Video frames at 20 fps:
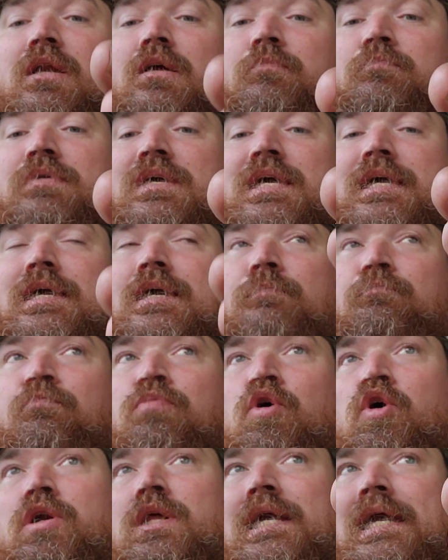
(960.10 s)
to be
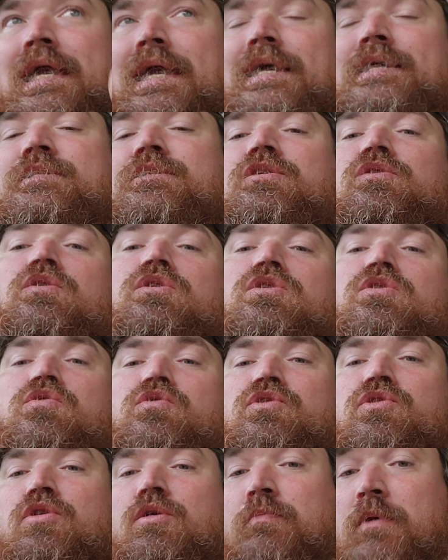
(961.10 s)
putting into
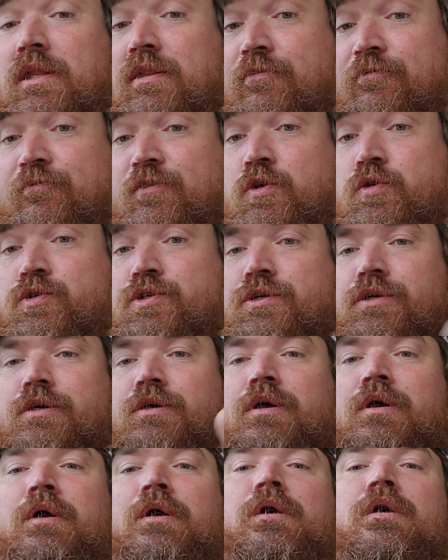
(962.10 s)
YouTube in the future
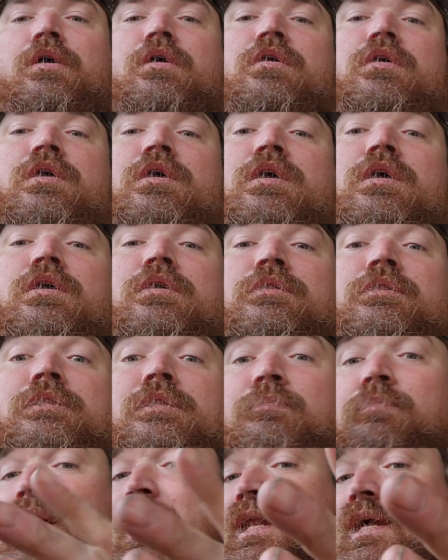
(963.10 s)

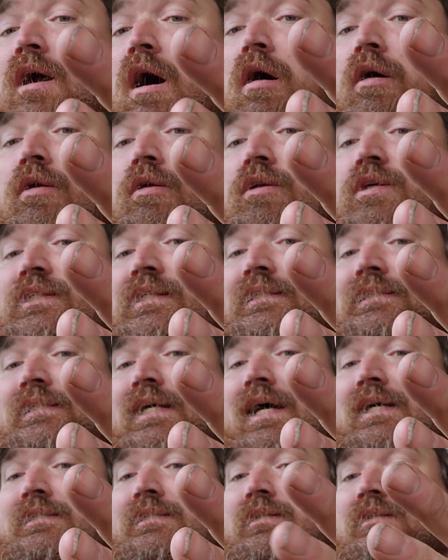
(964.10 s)
depending on the
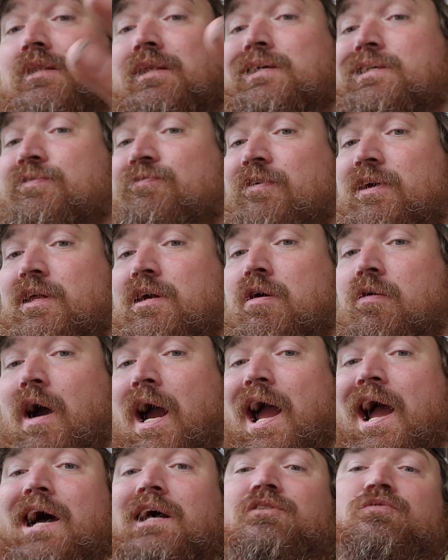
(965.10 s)
success that this video
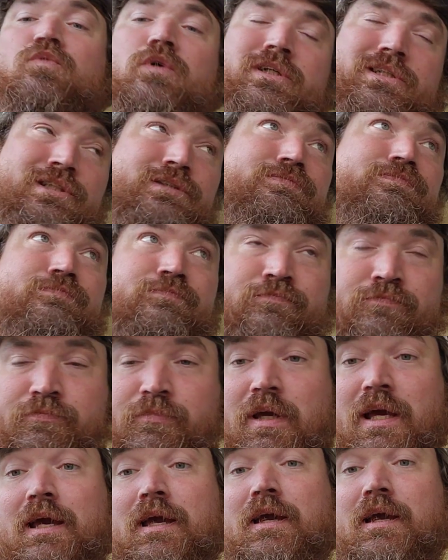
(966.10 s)
has, which
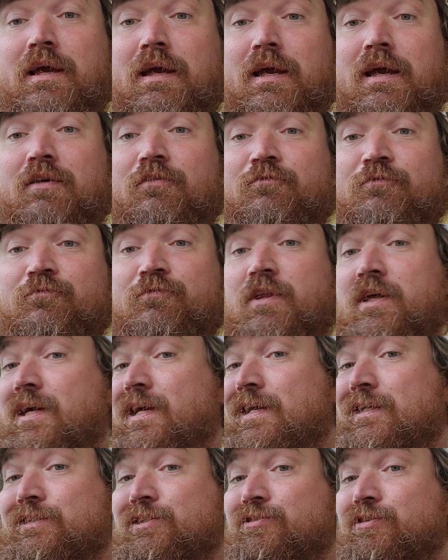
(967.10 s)
if the
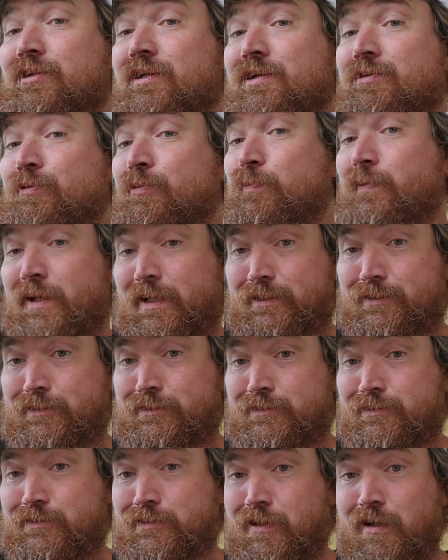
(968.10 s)
history repeats
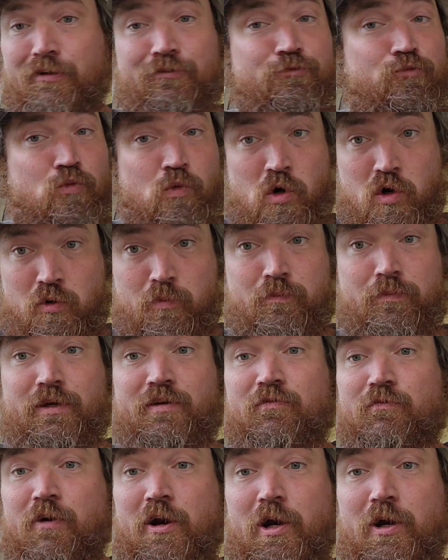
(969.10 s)
itself, won't be
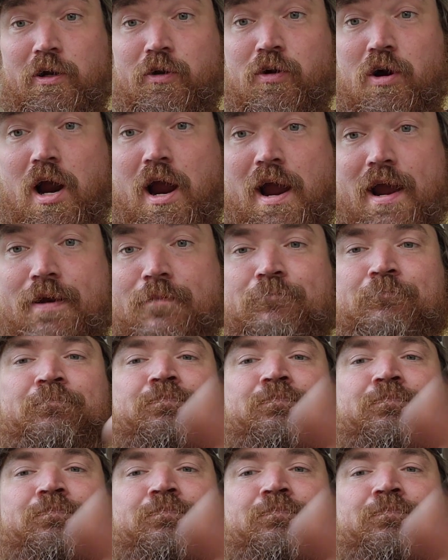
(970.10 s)
very great.